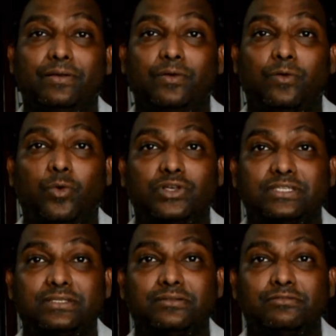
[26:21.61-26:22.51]

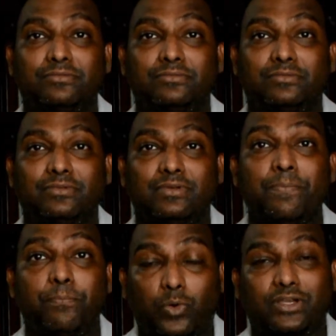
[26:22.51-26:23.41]
was
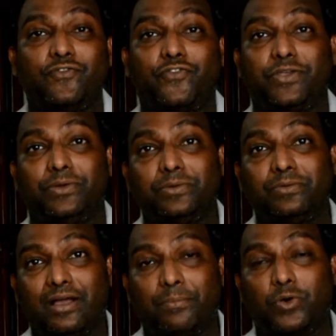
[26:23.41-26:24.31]
important for you
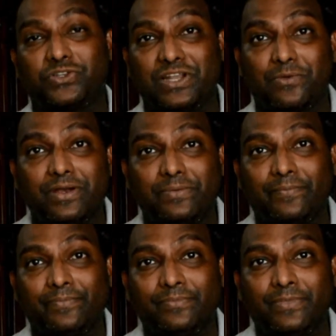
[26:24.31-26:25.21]
about children.
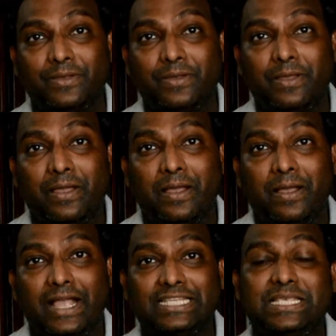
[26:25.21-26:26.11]

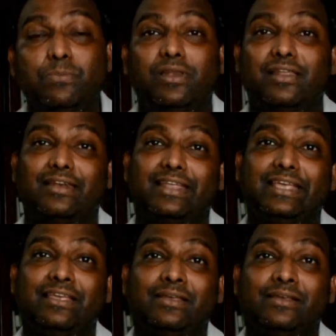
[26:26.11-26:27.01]
And
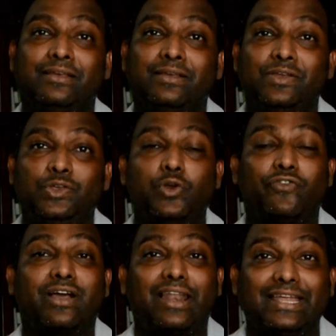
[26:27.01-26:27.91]
similarly, you
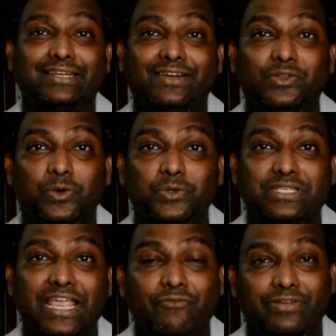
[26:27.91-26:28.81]
have collected
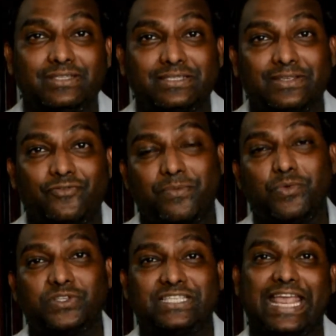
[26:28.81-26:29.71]
those events from
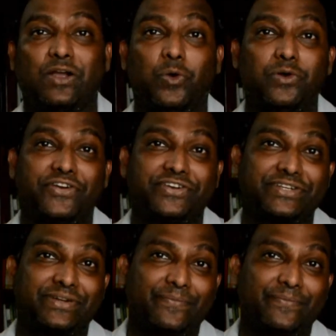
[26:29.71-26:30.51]
your stakeholders.